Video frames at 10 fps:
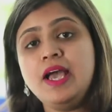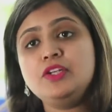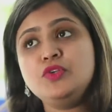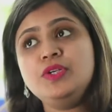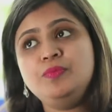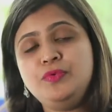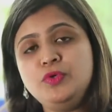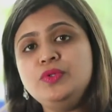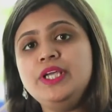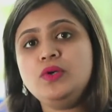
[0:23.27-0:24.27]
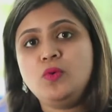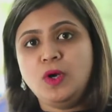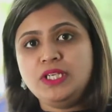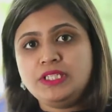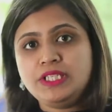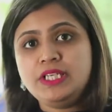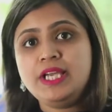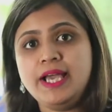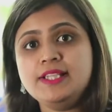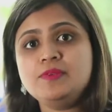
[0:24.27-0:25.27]
to improve their quality
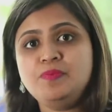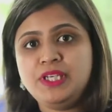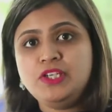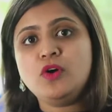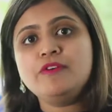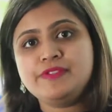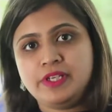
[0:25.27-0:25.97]
and speed of